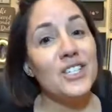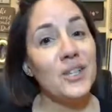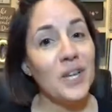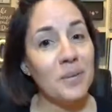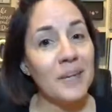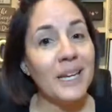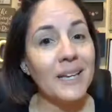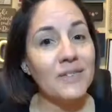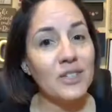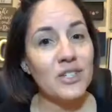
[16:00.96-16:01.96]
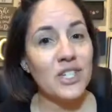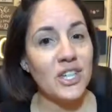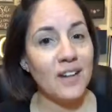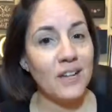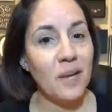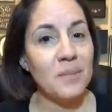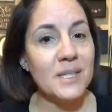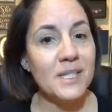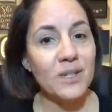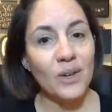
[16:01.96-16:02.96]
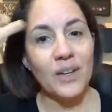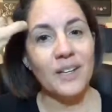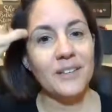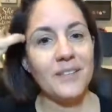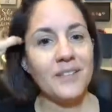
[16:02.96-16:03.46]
you hear me give you a shout out, Miss Laura?